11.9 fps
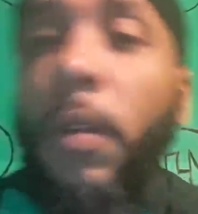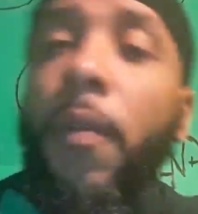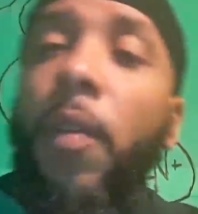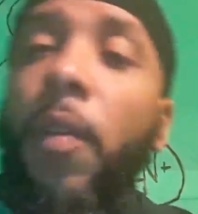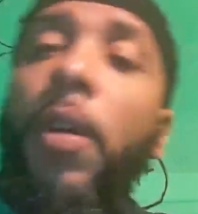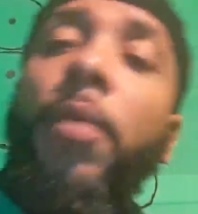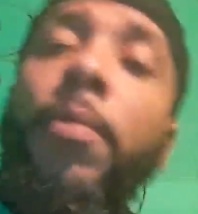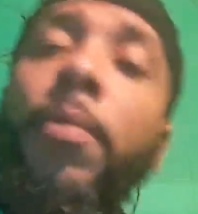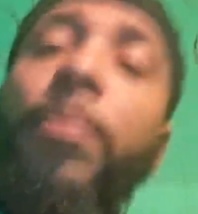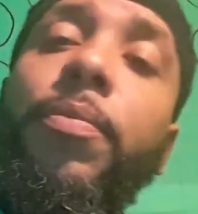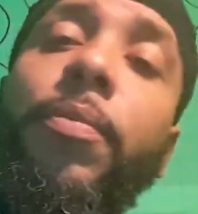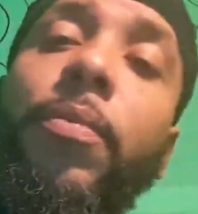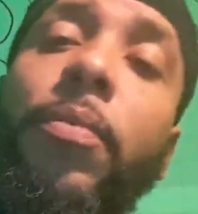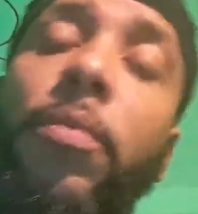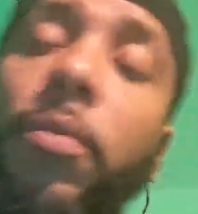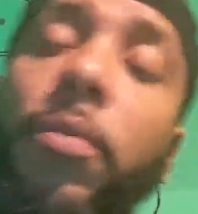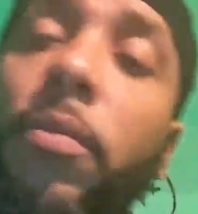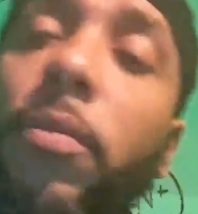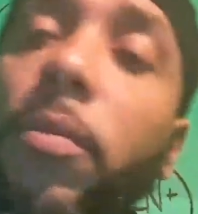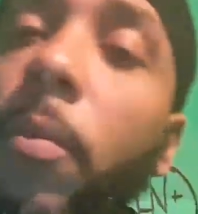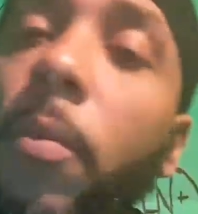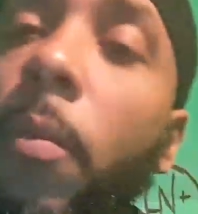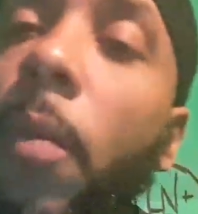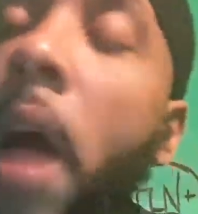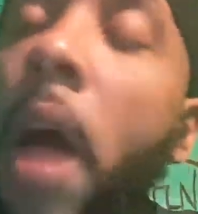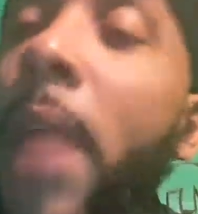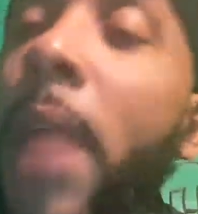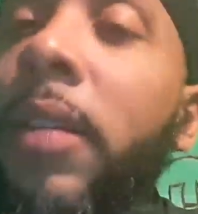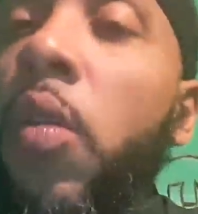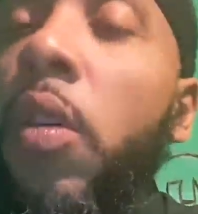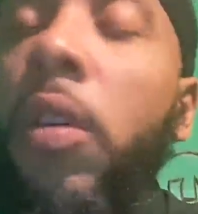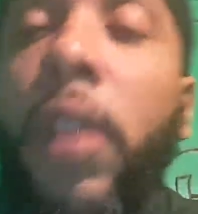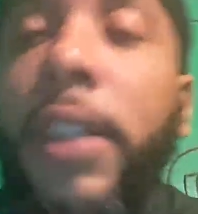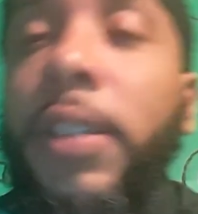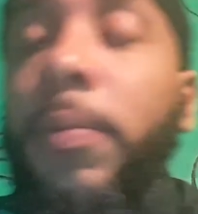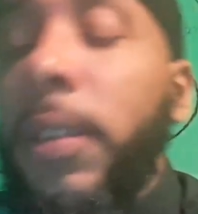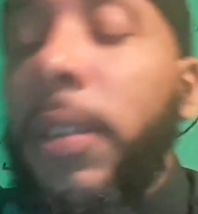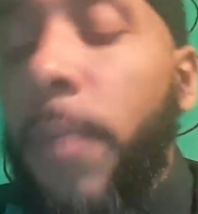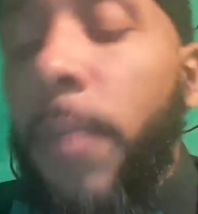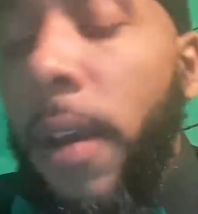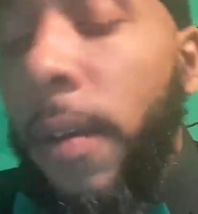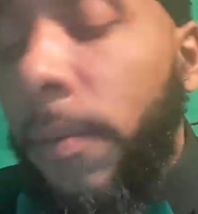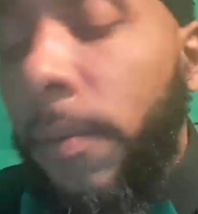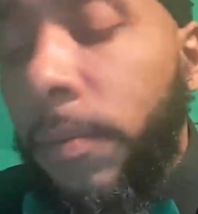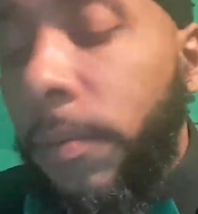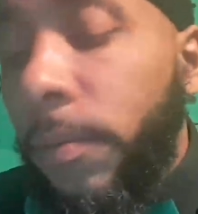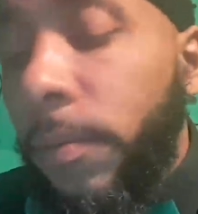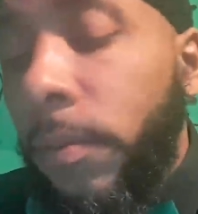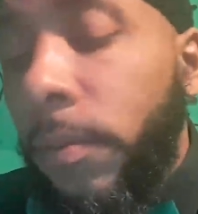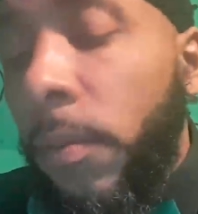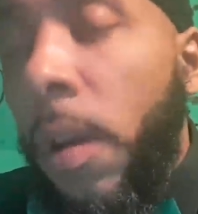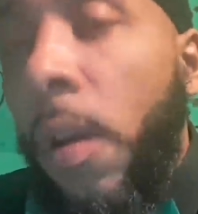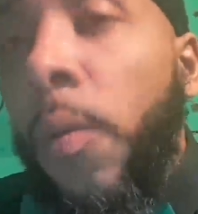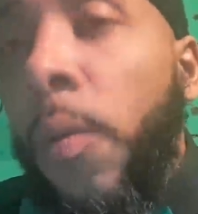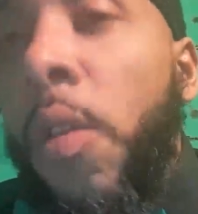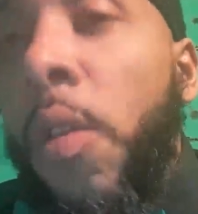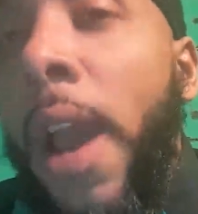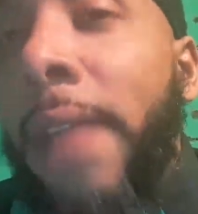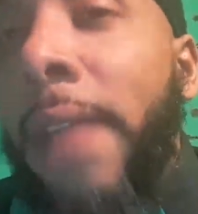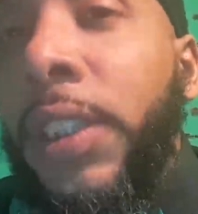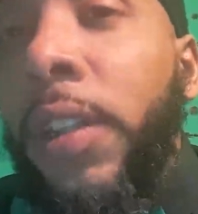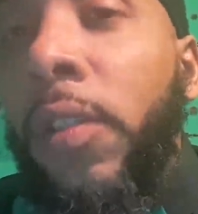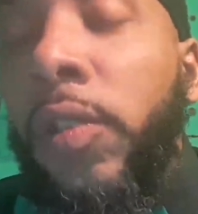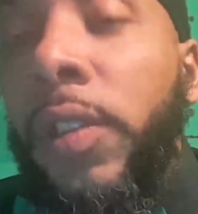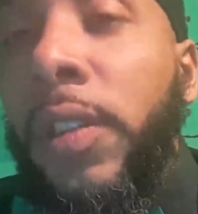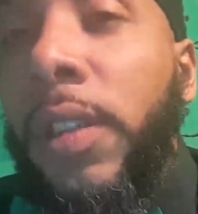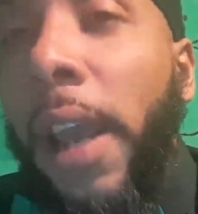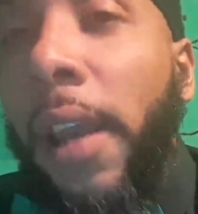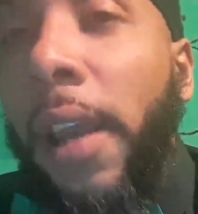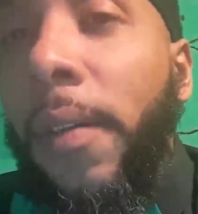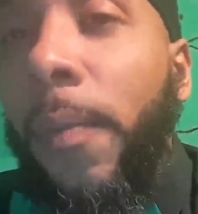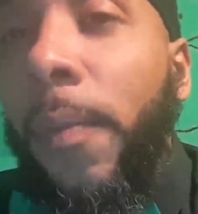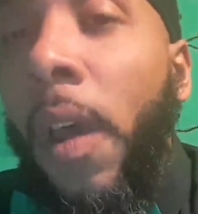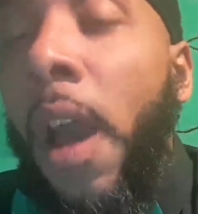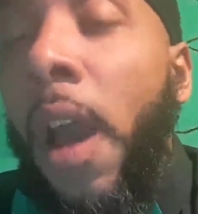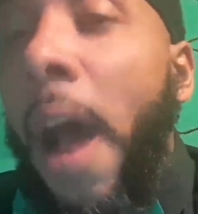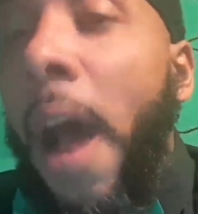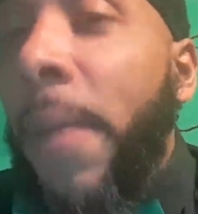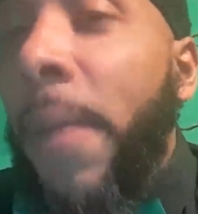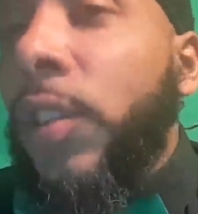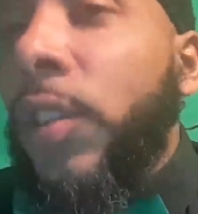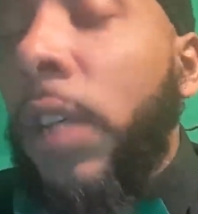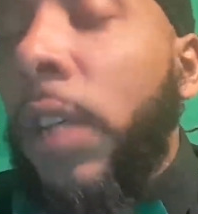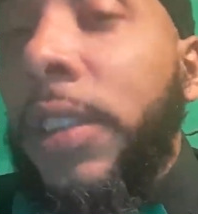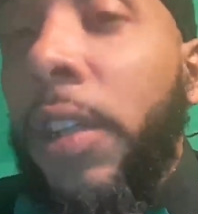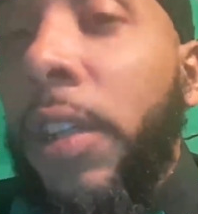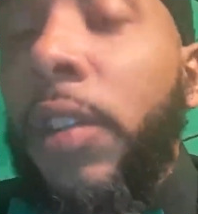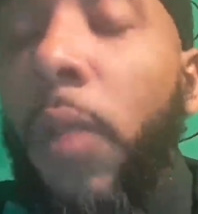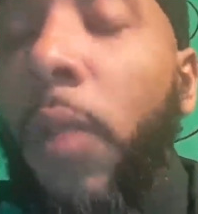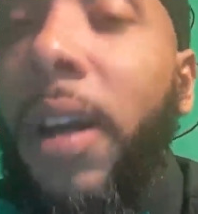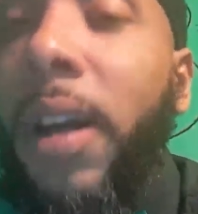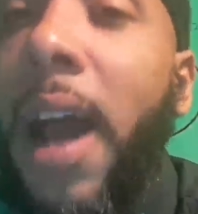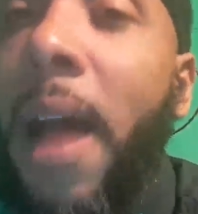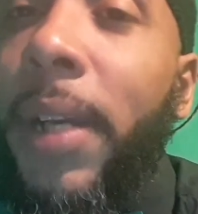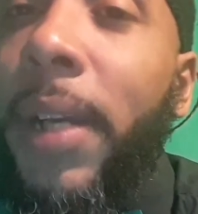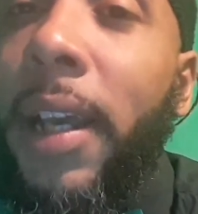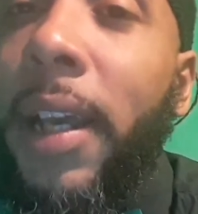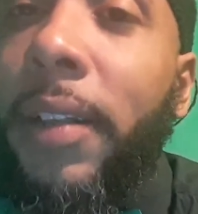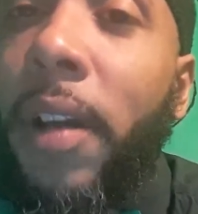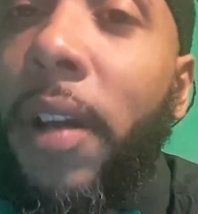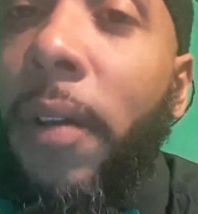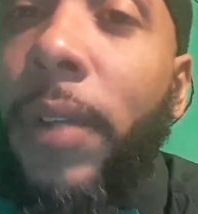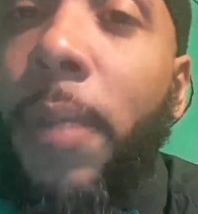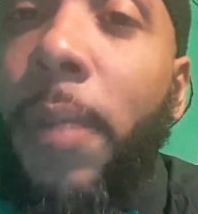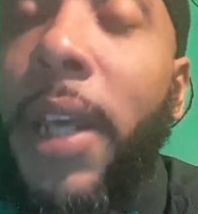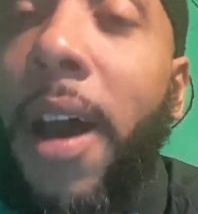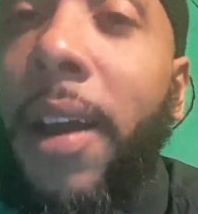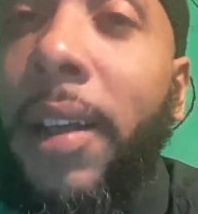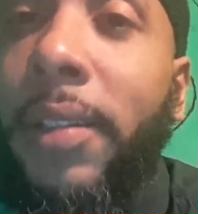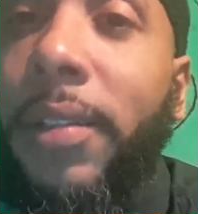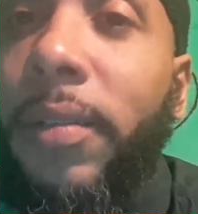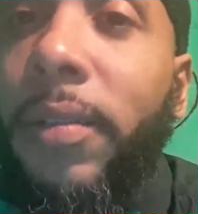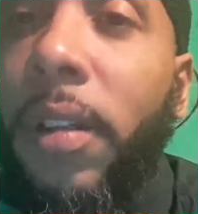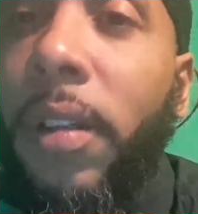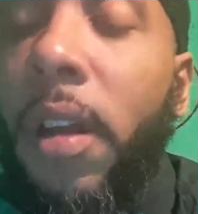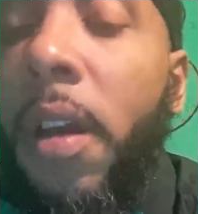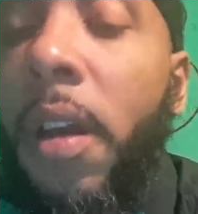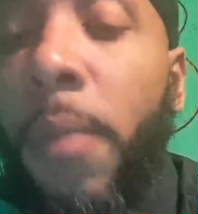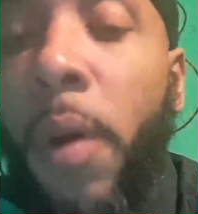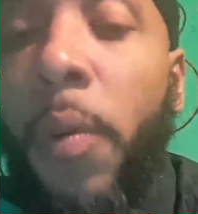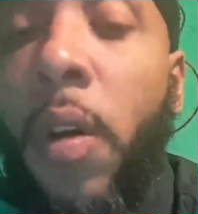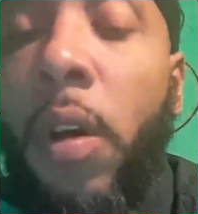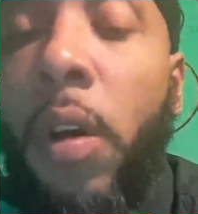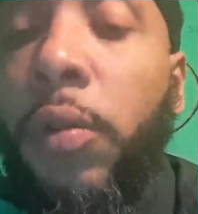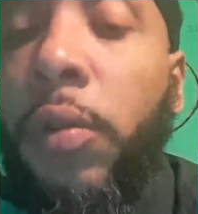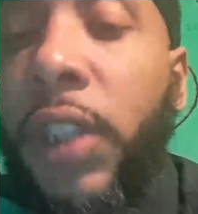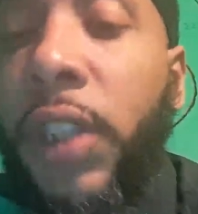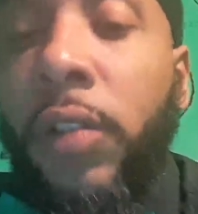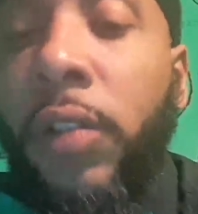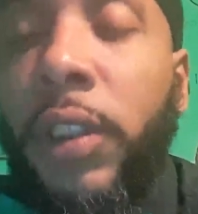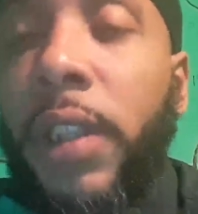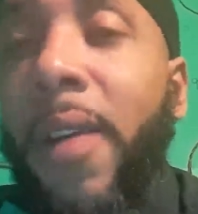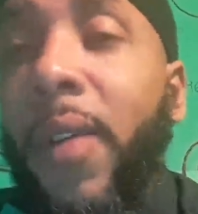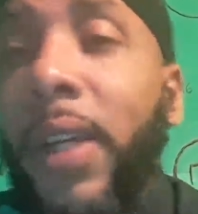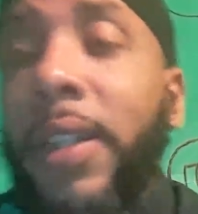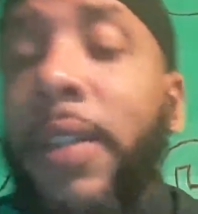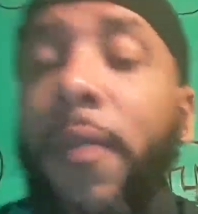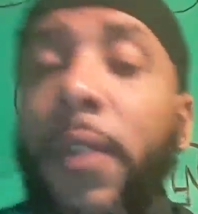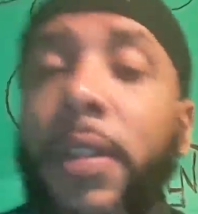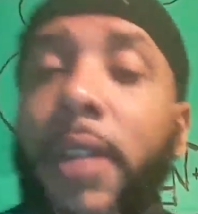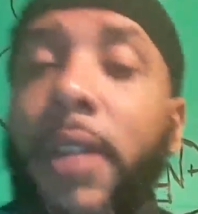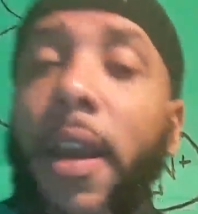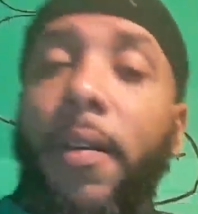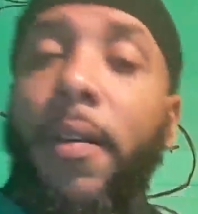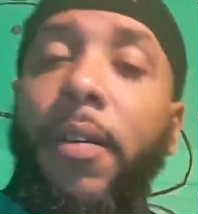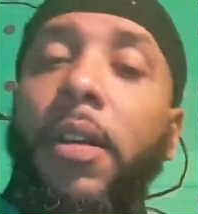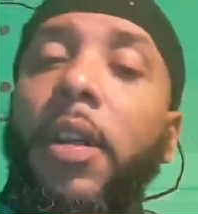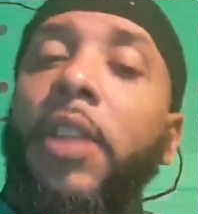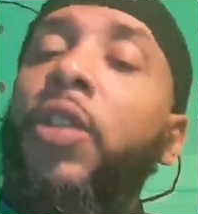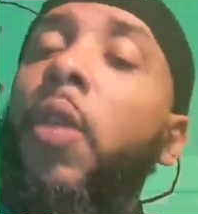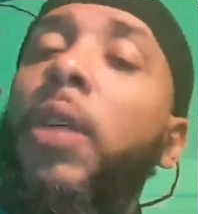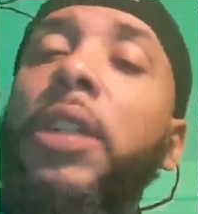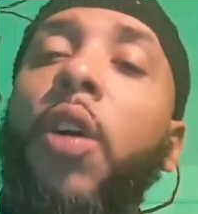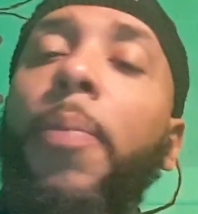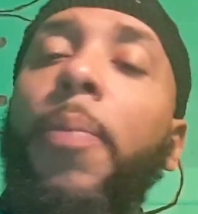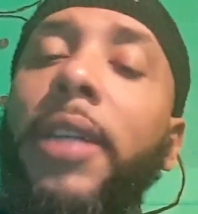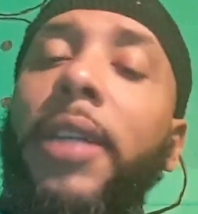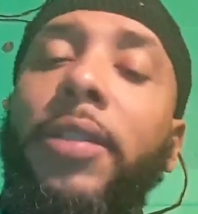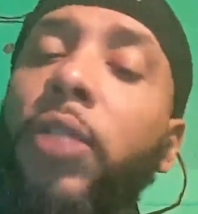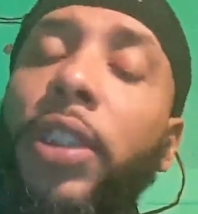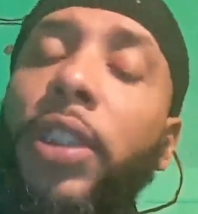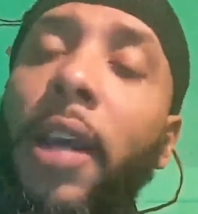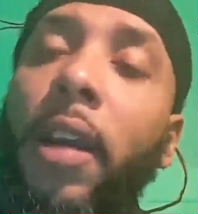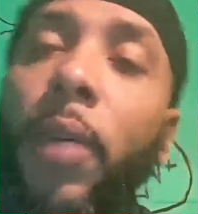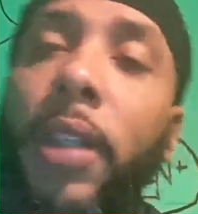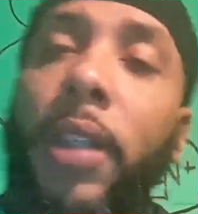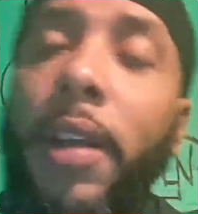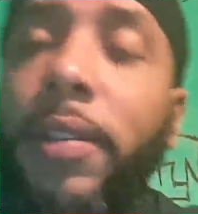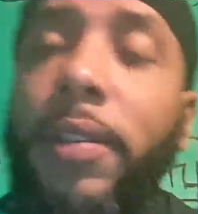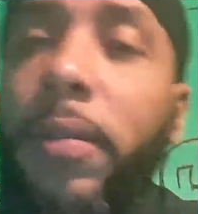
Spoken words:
For real. I'm not doing Christmas, man. We're going to have Children's Day. I made sure the children were accommodated, though, to be honest. But we're going to do Children's Day on a different day. So it don't be associated with this.